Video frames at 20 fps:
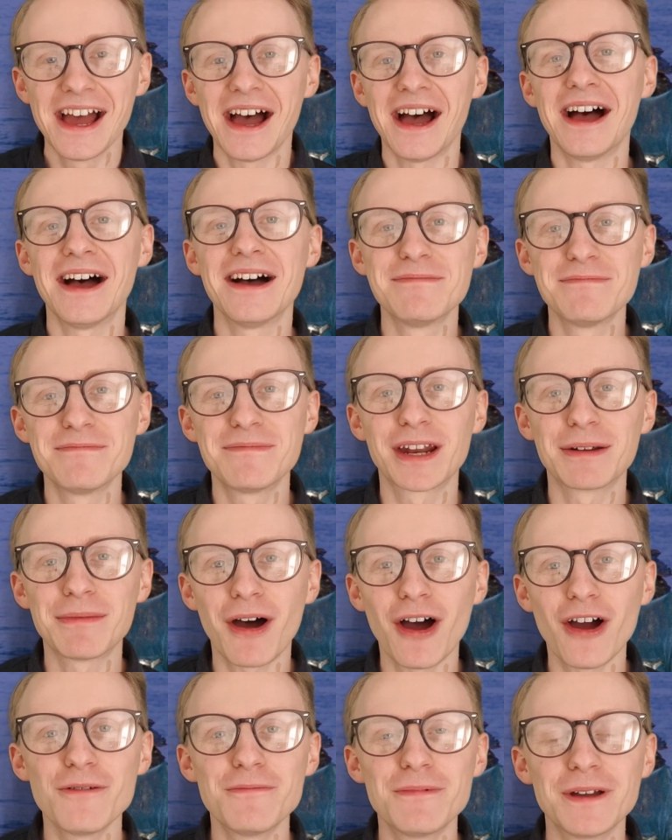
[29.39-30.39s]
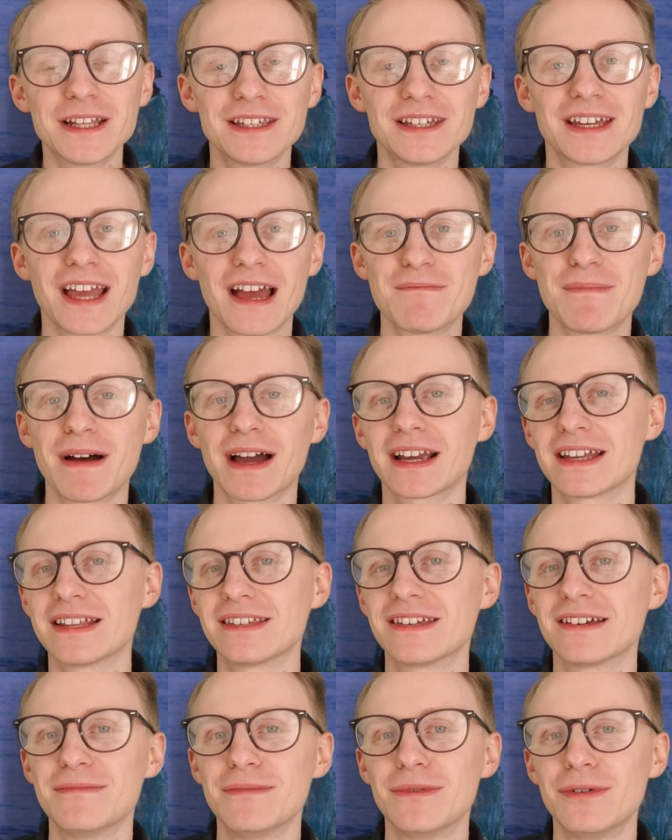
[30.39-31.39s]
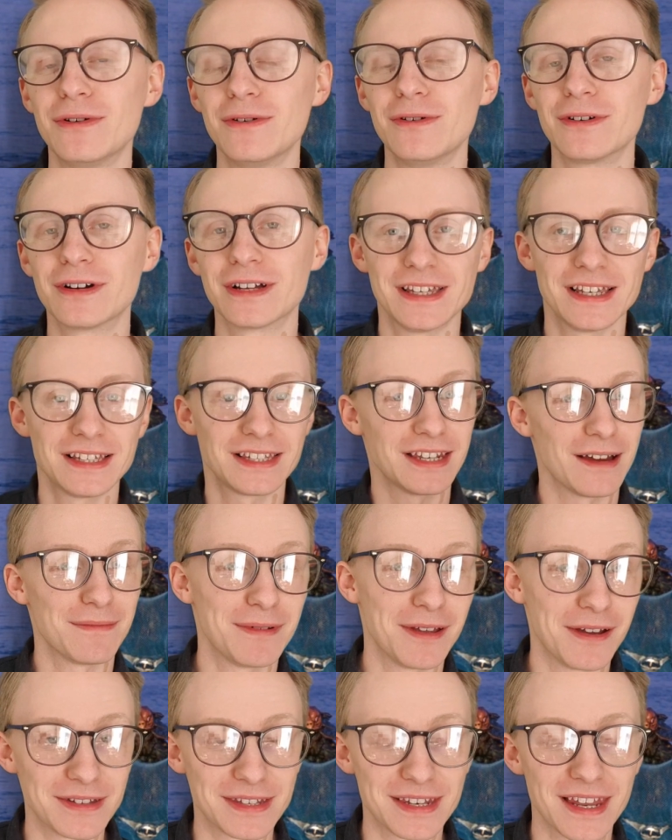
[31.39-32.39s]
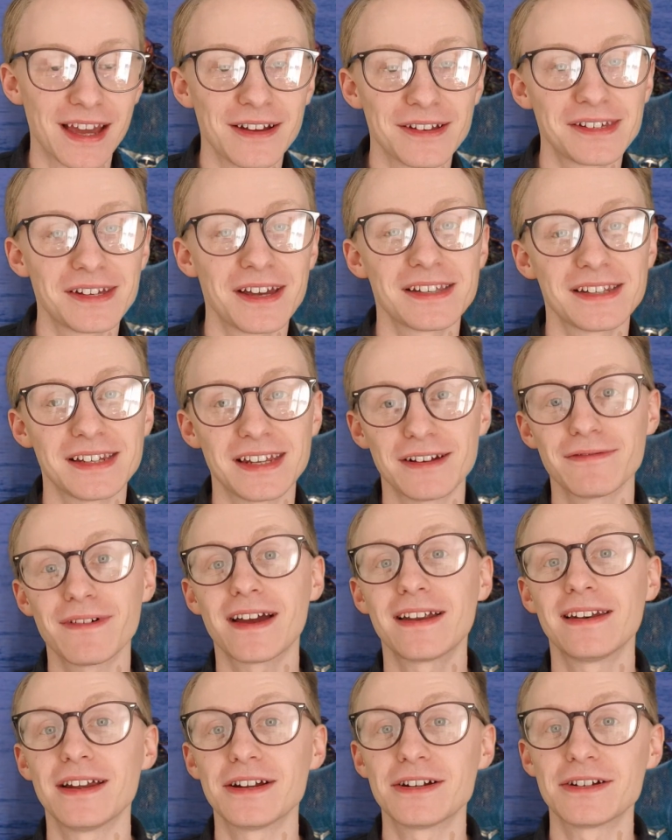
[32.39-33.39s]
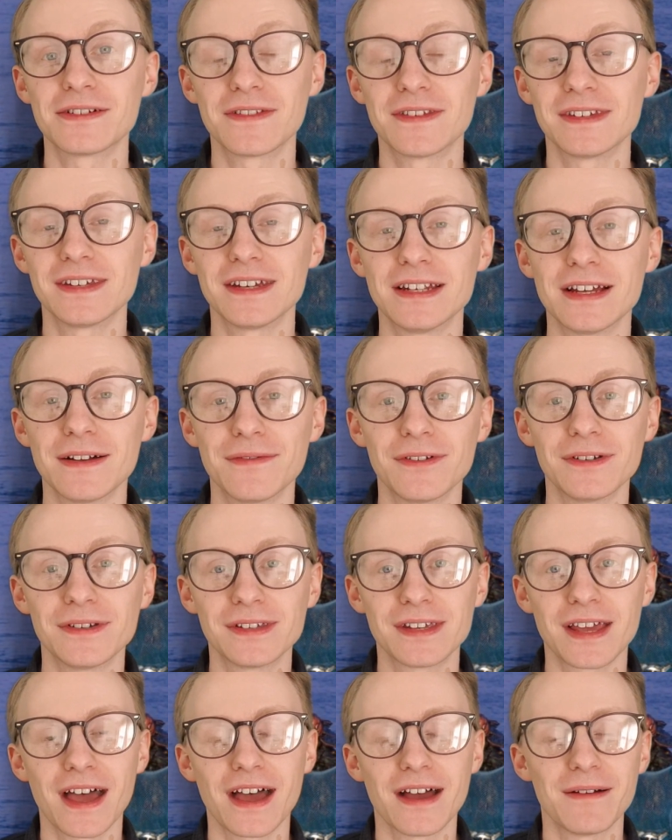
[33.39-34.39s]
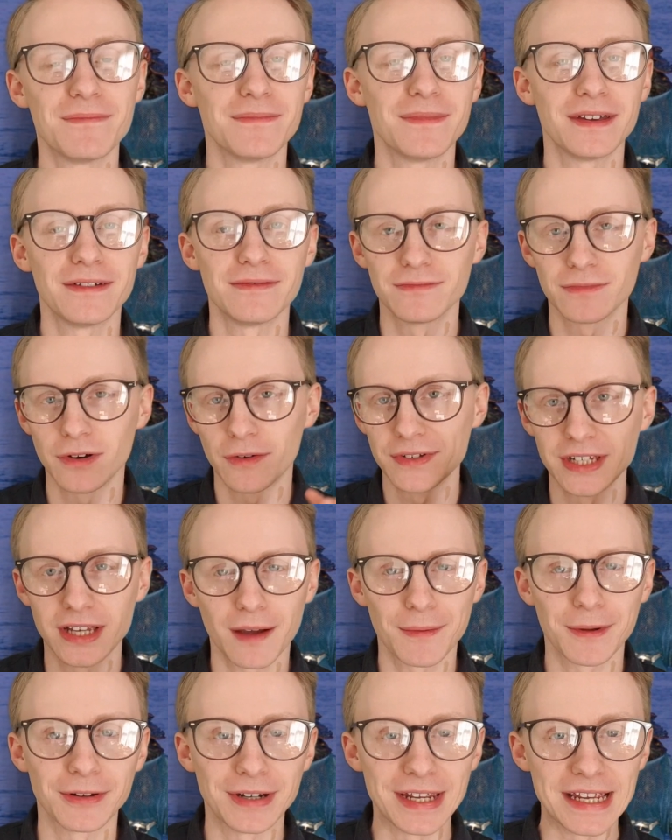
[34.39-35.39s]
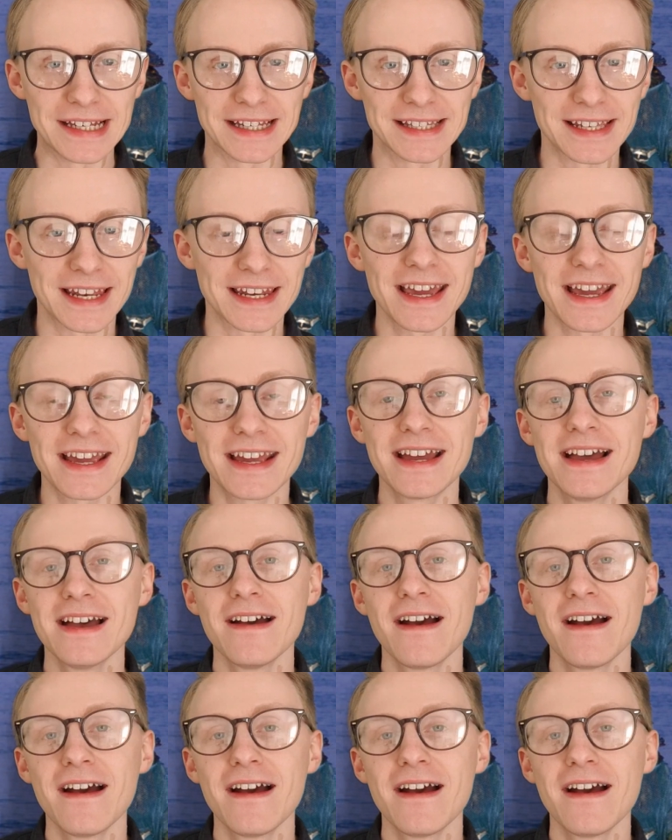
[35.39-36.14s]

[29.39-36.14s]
But I'm hoping to get back into more consistent uploads now, certainly around Legend of the Sea Devils and obviously coming on Easter Sunday.